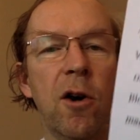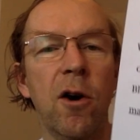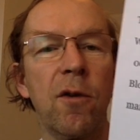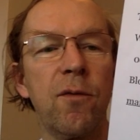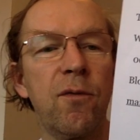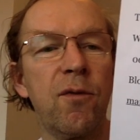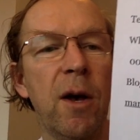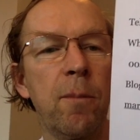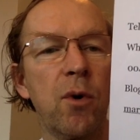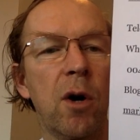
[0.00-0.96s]
of
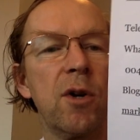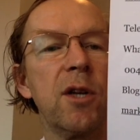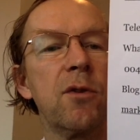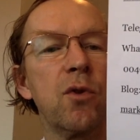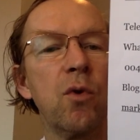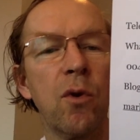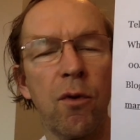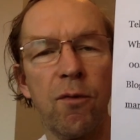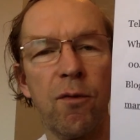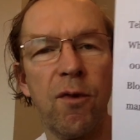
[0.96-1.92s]
February to
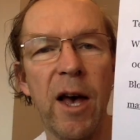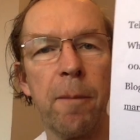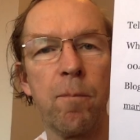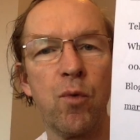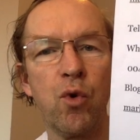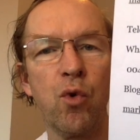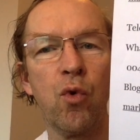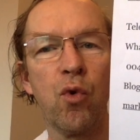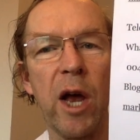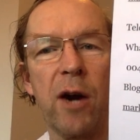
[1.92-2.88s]

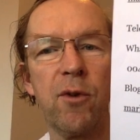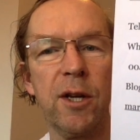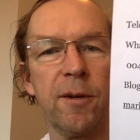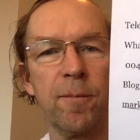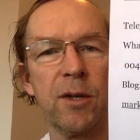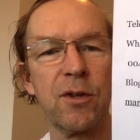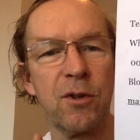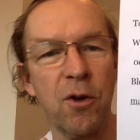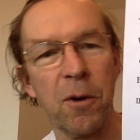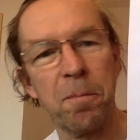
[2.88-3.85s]
February. It's
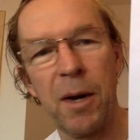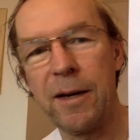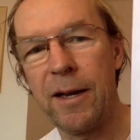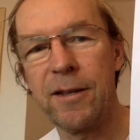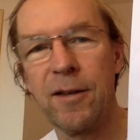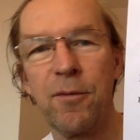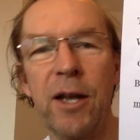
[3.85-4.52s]
not my native